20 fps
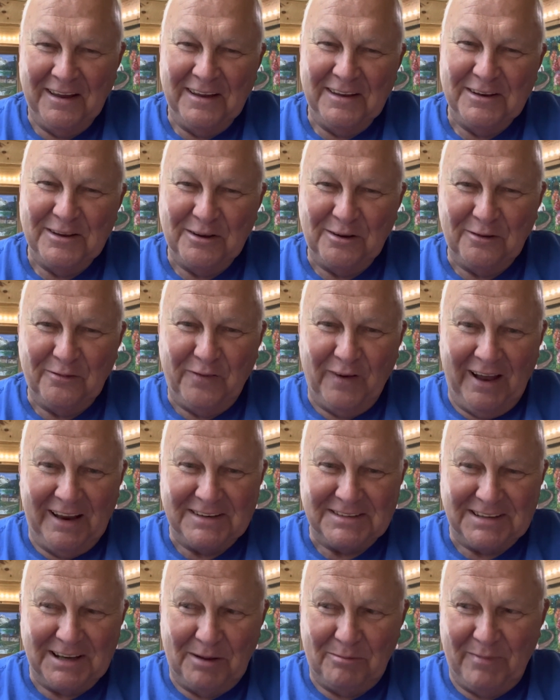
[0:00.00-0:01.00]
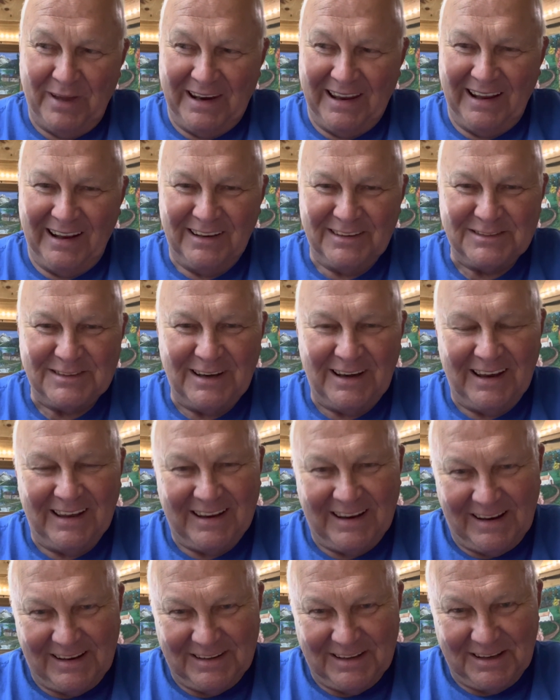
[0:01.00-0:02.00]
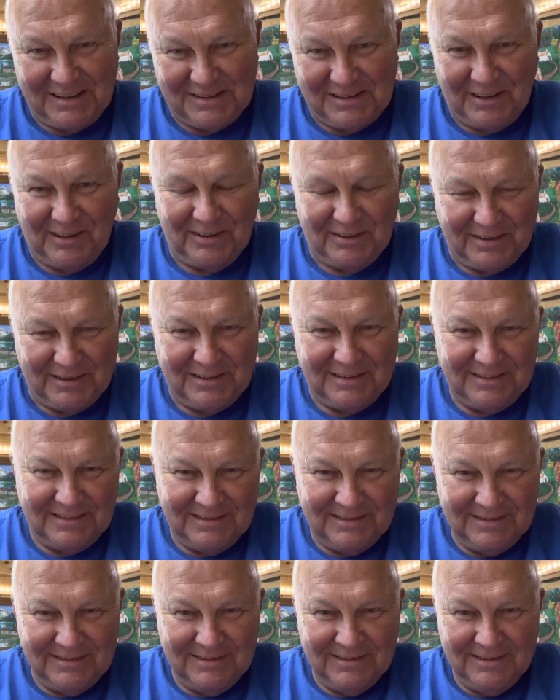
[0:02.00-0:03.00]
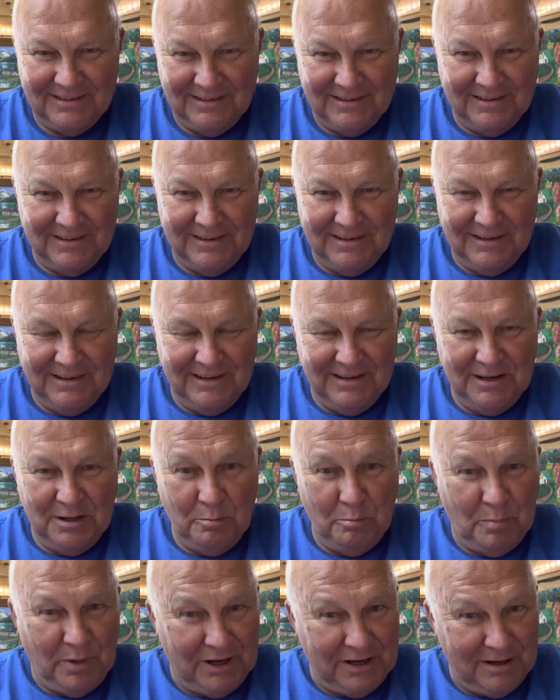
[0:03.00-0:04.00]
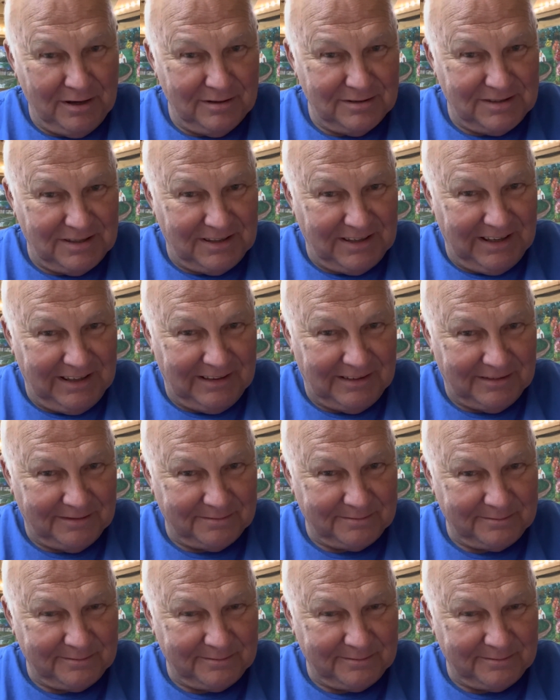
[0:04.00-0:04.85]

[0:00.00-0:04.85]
you can find somebody else to lay on this altar. But here's the deal